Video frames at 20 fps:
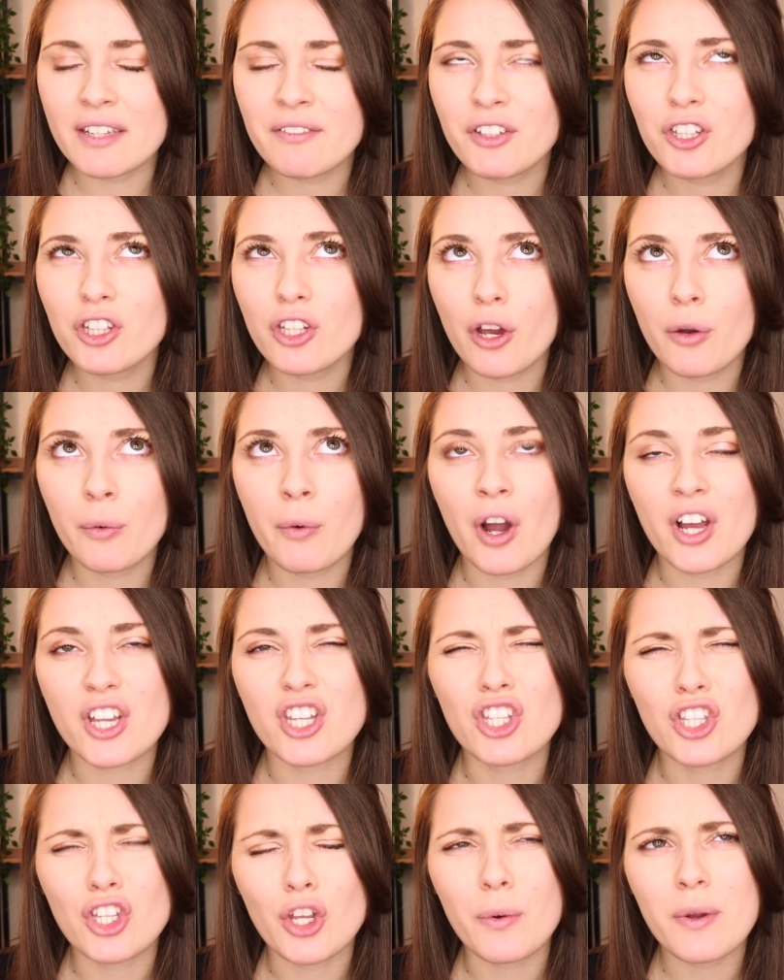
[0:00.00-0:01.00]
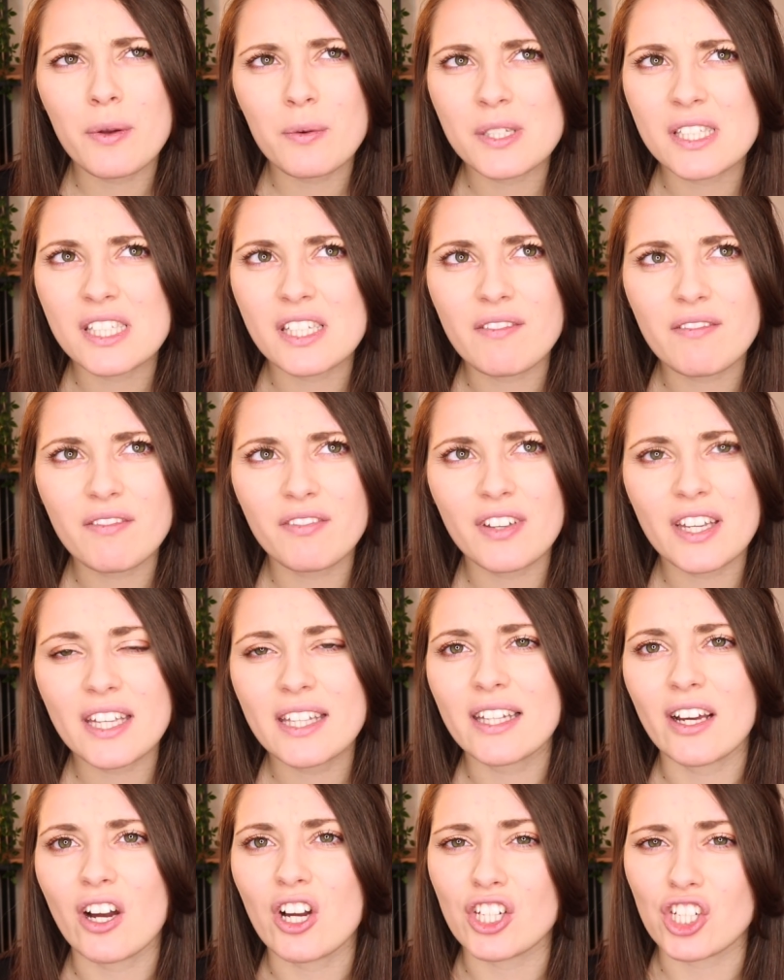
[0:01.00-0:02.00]
even though I knew it was
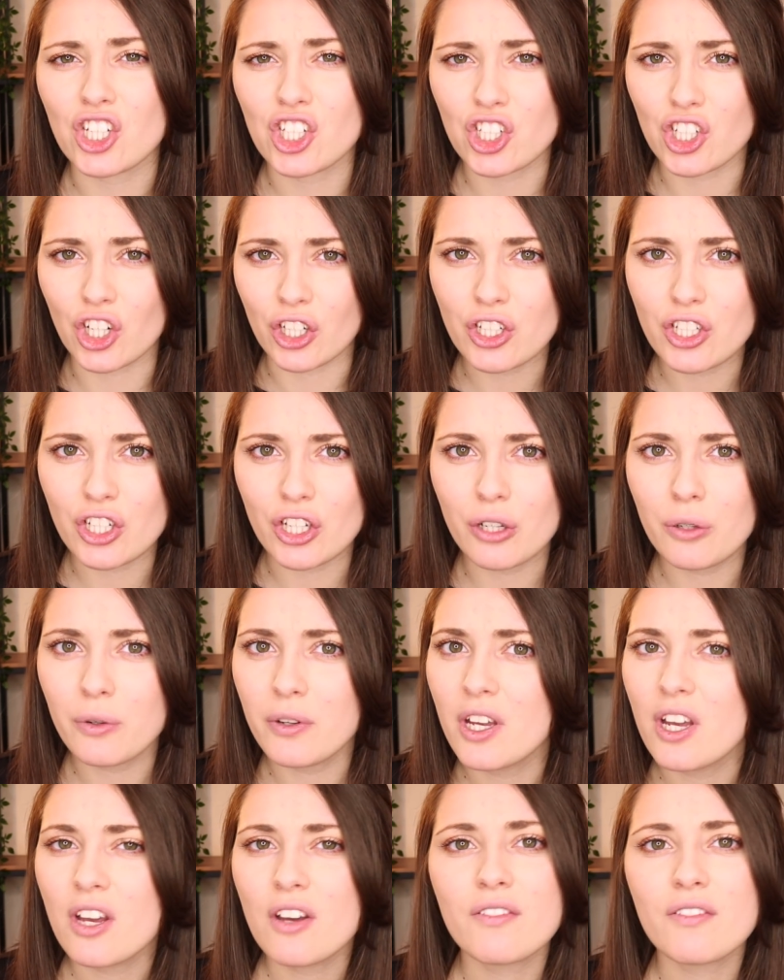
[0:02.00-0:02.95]
something that I should do.